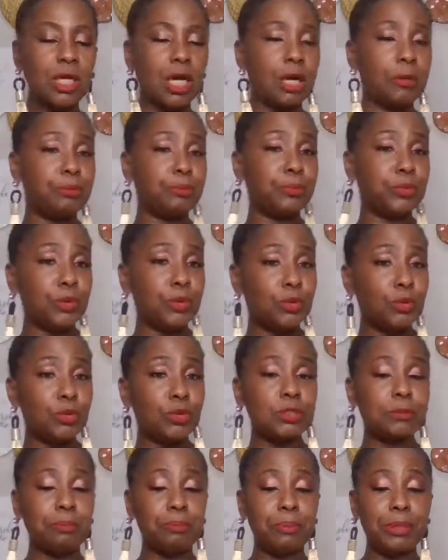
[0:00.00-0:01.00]

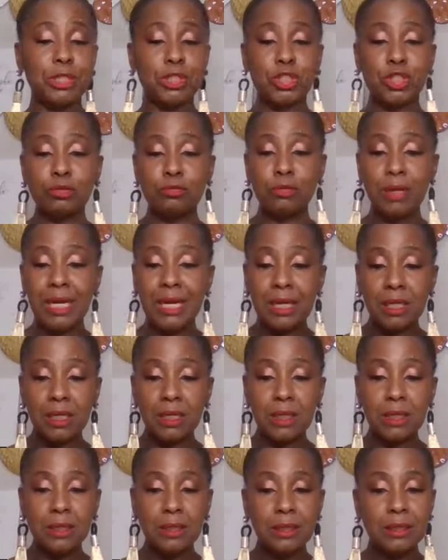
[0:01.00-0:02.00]
abuse,
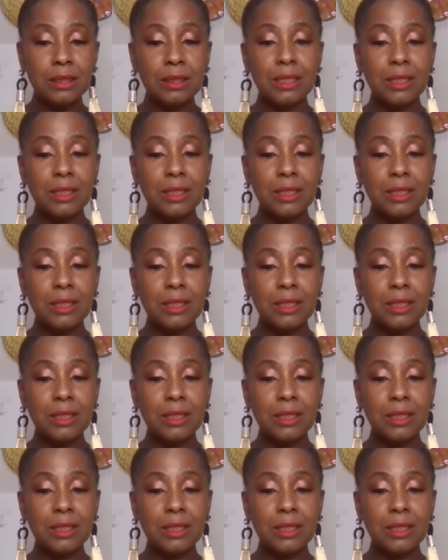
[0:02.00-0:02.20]
betrayal,